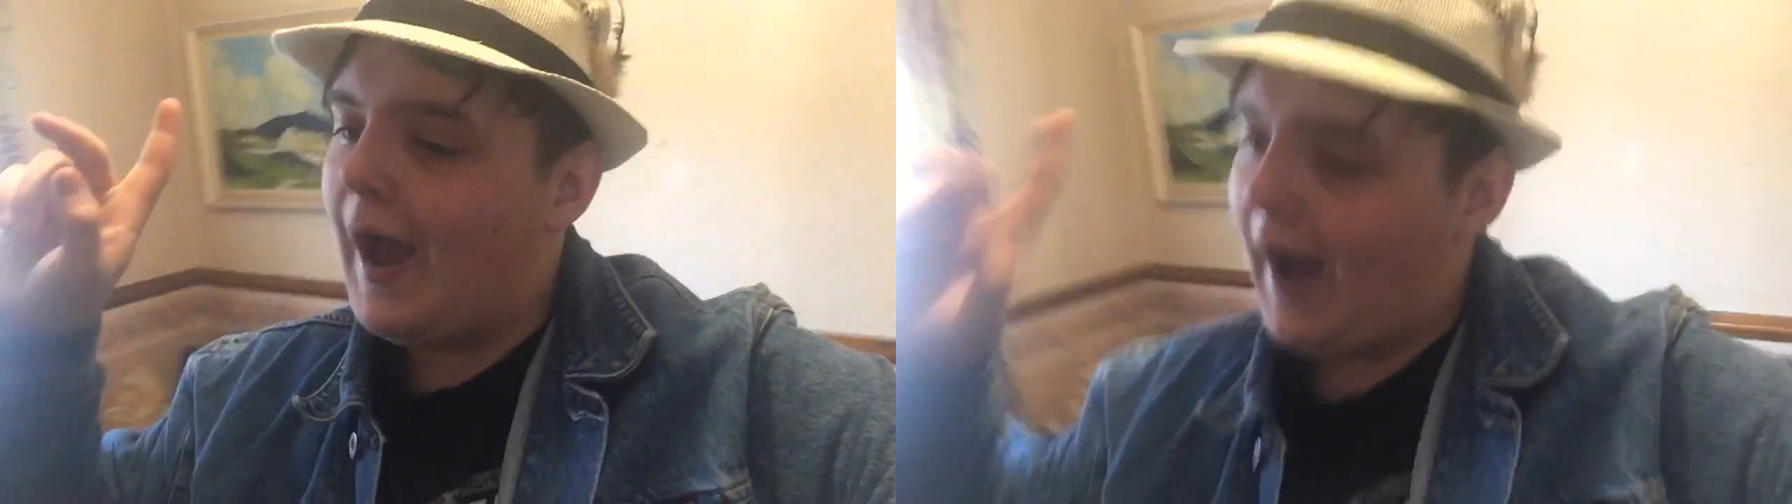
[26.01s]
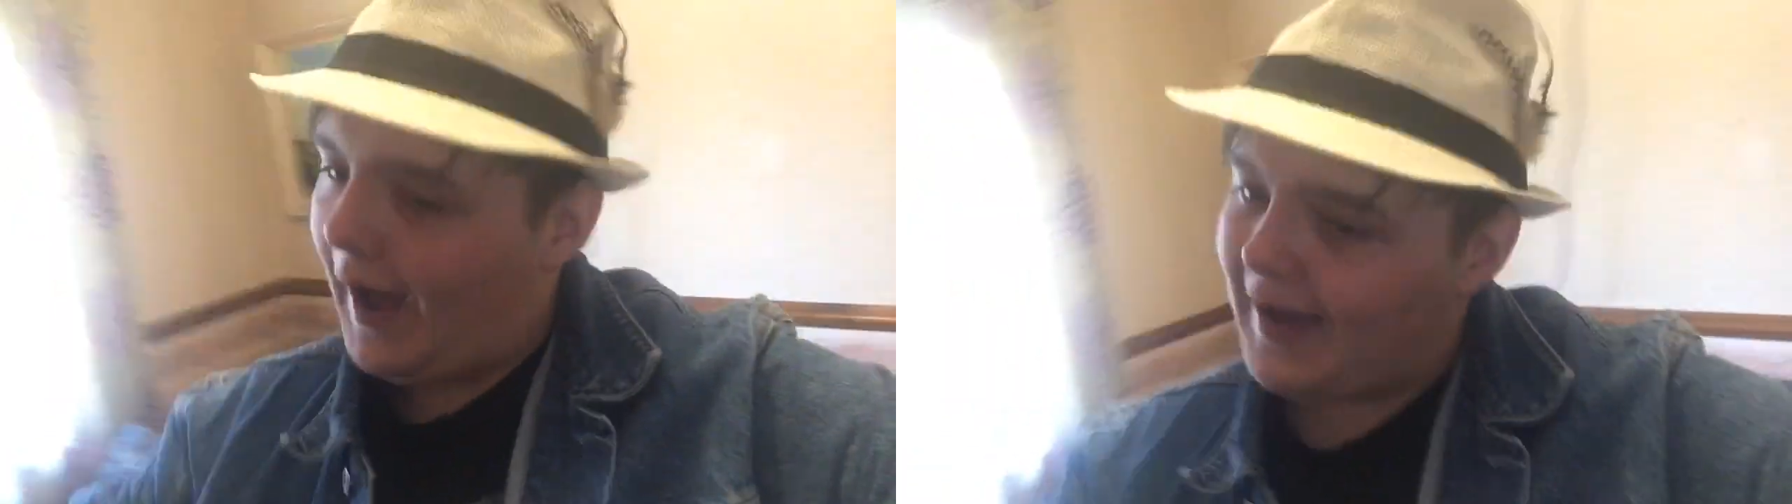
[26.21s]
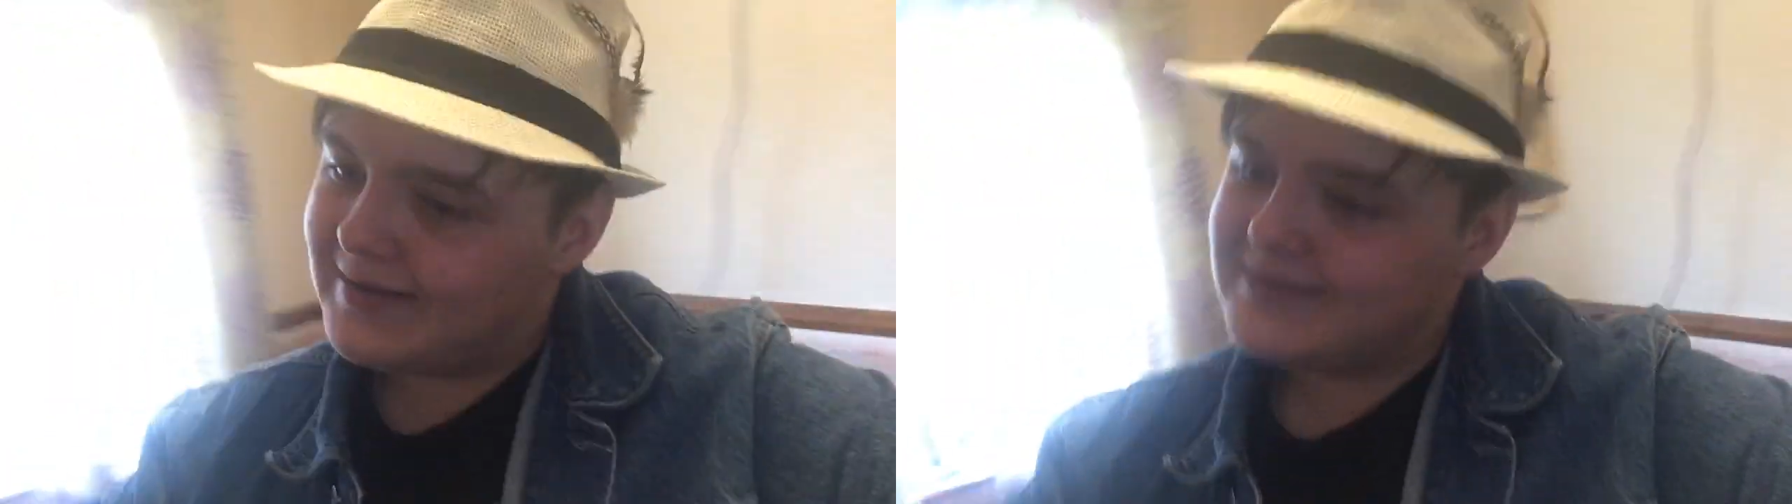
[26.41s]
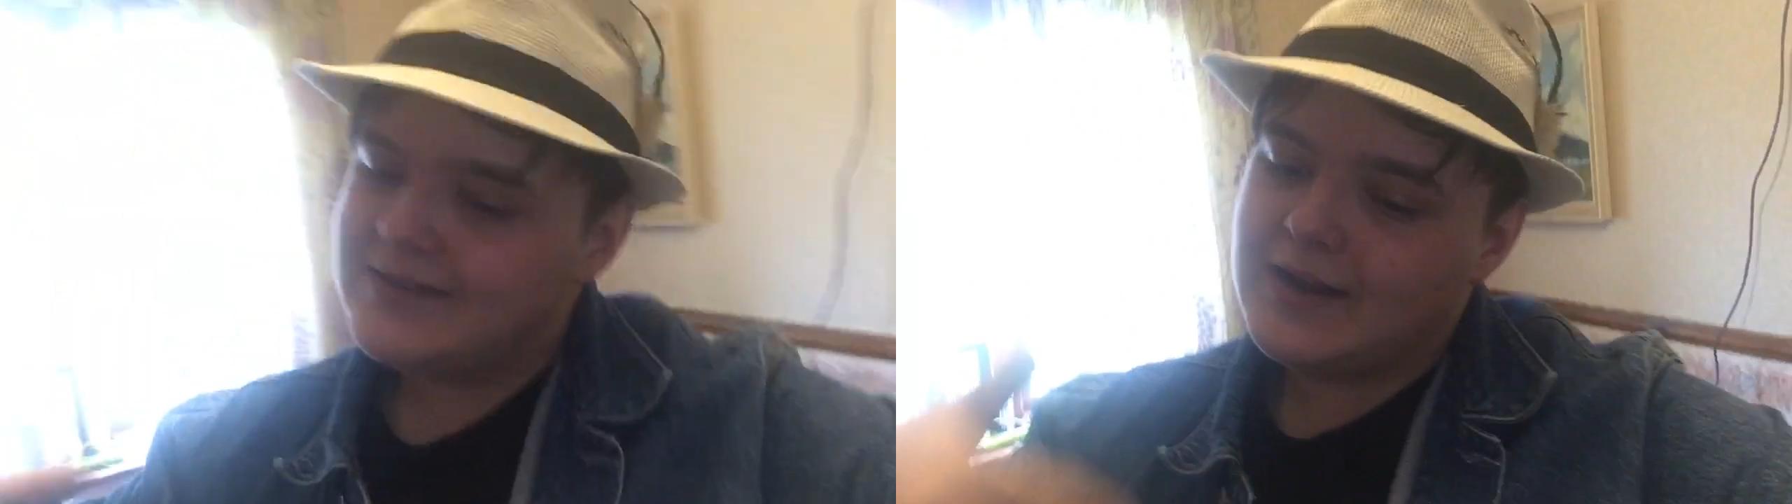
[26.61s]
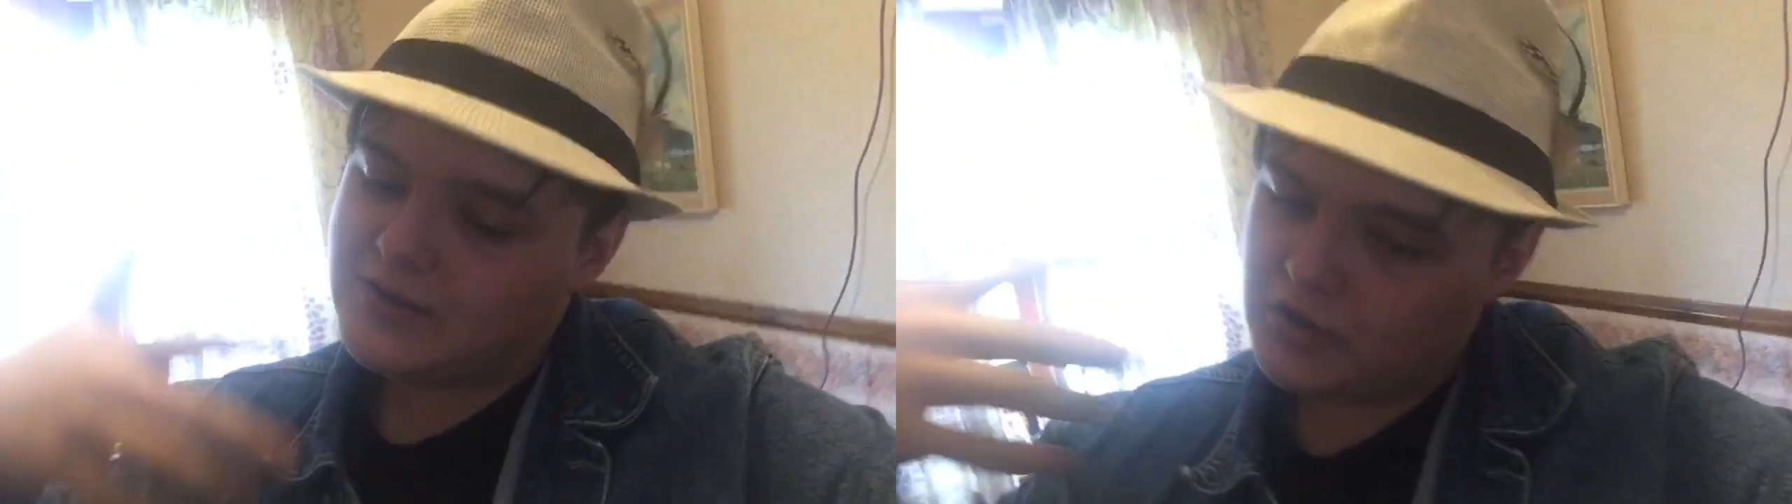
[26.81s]
and
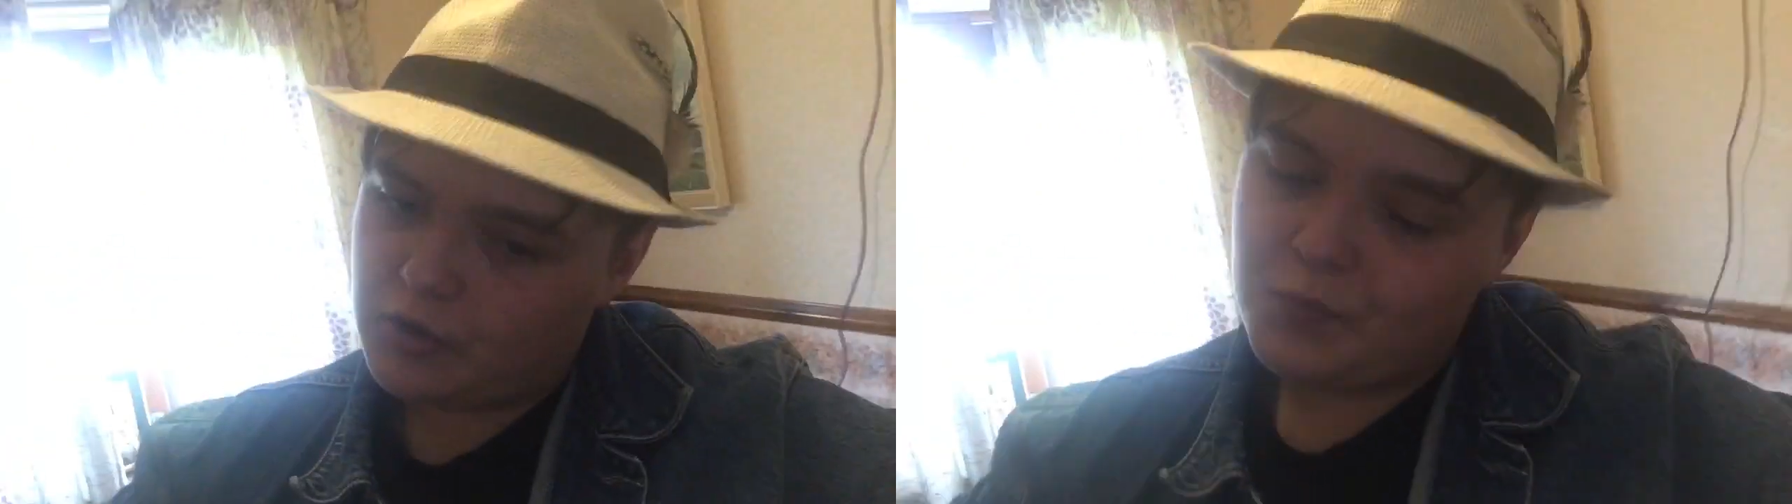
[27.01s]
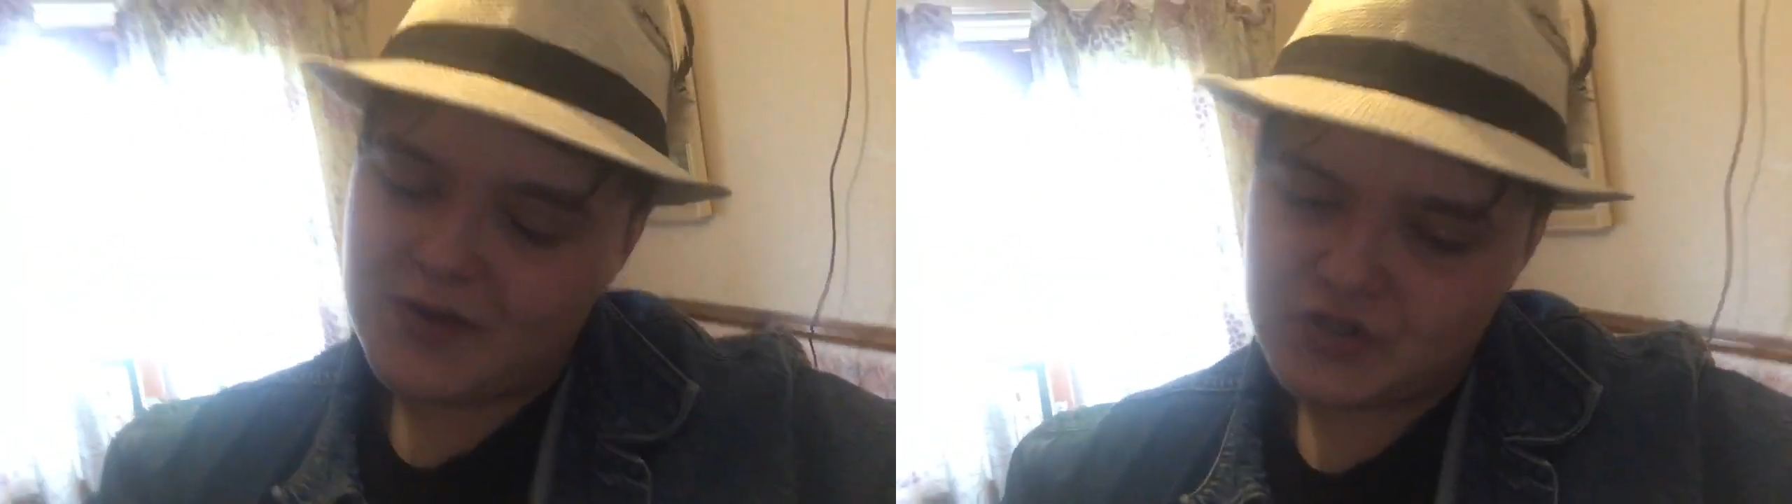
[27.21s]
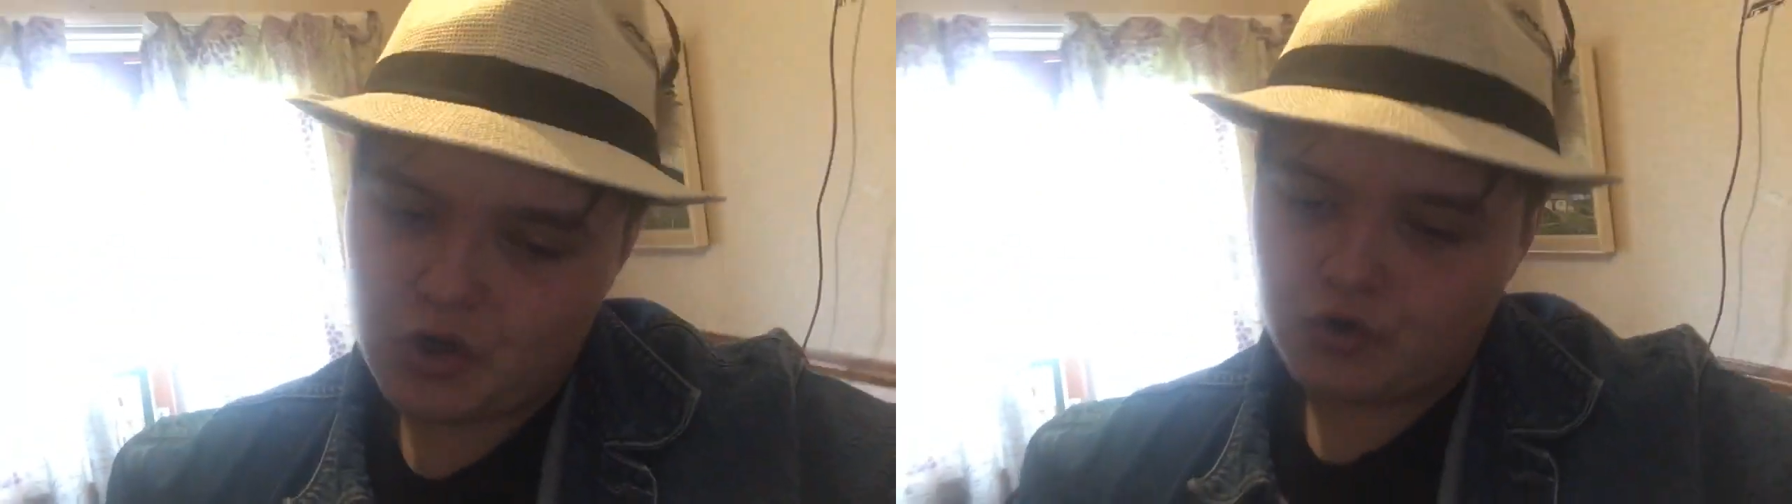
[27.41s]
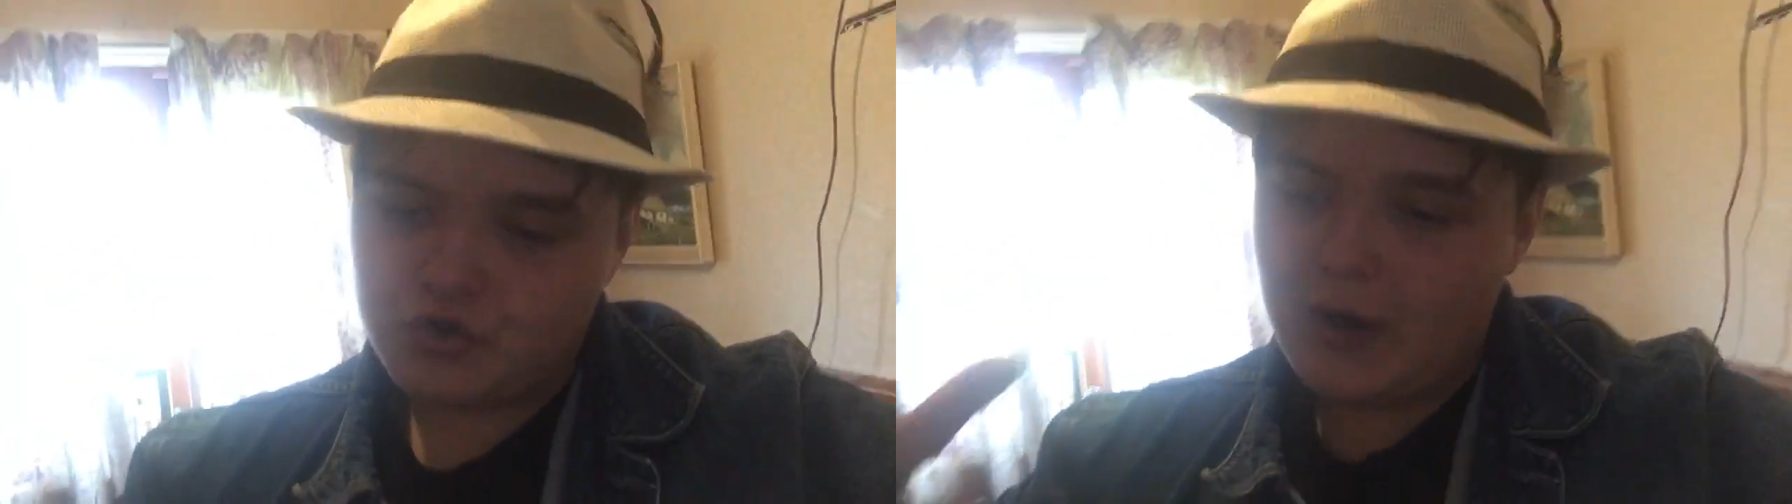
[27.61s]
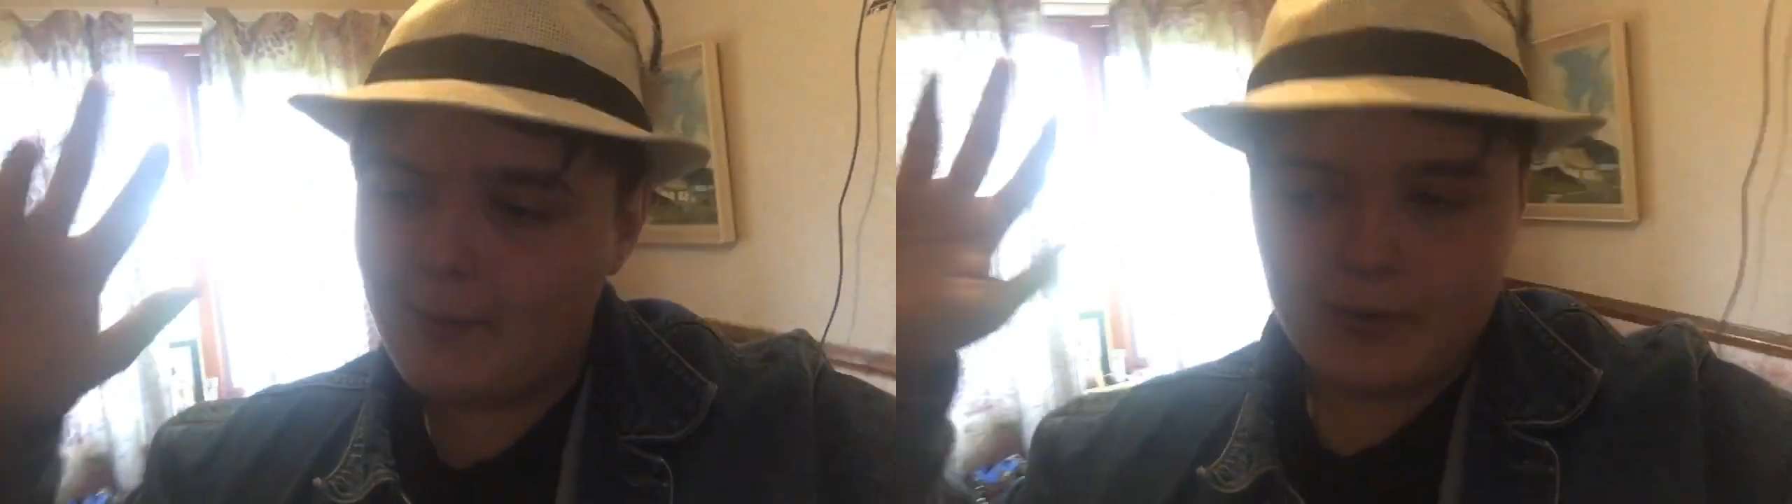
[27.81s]
it's a good wee school
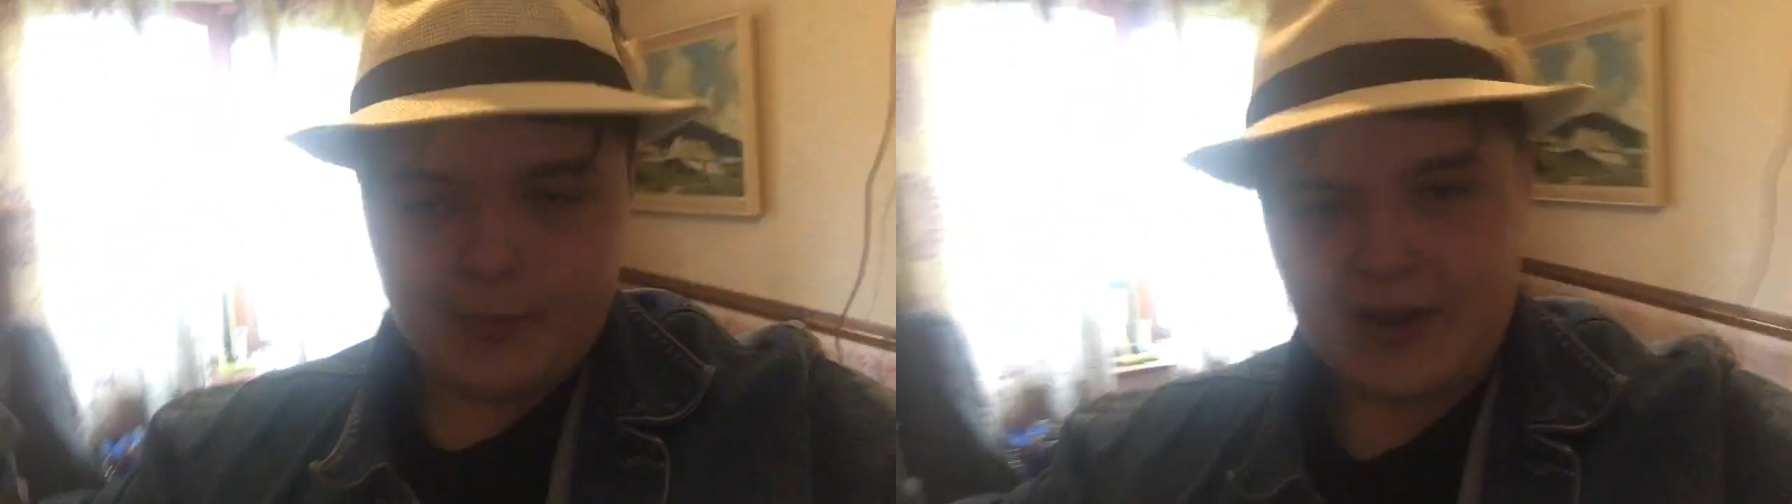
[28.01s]
trip with about